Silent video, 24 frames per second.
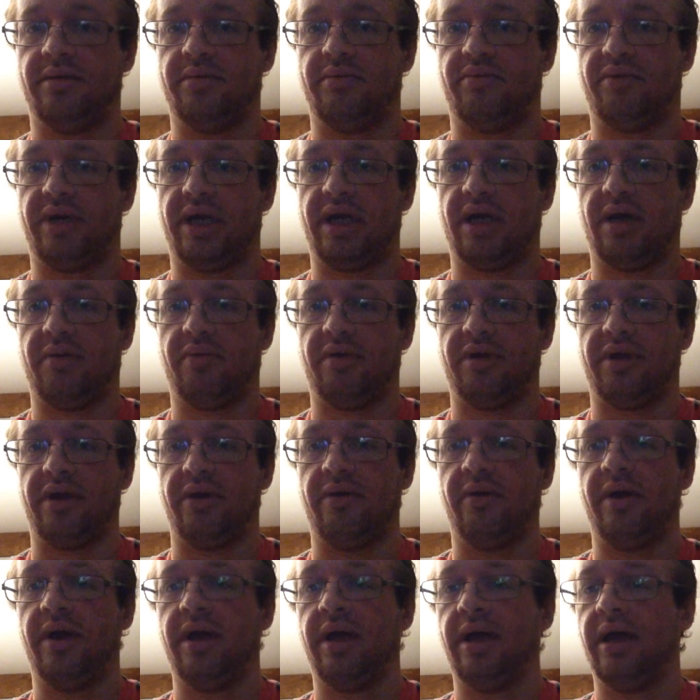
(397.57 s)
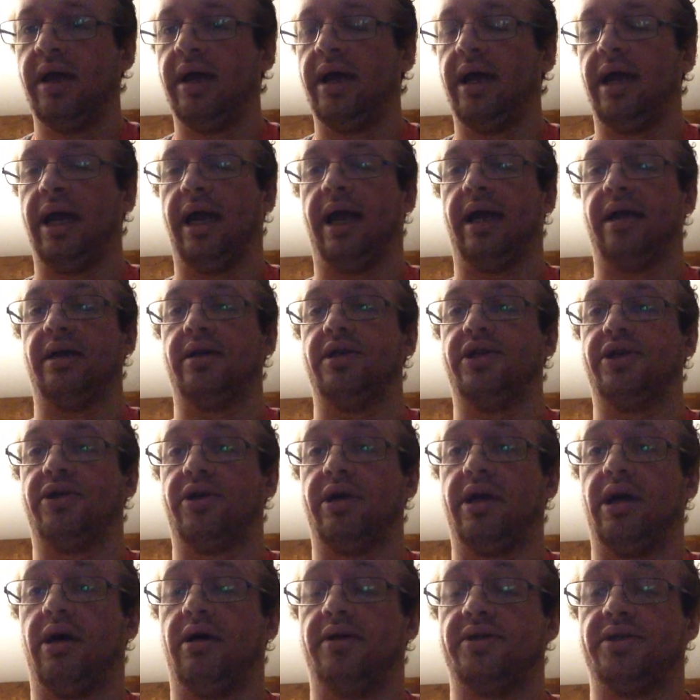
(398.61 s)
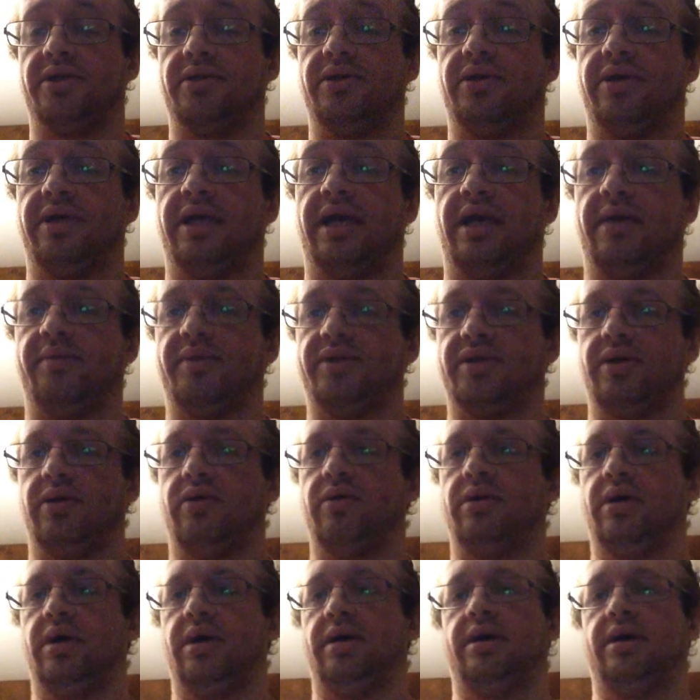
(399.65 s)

break up with you. And during that episode,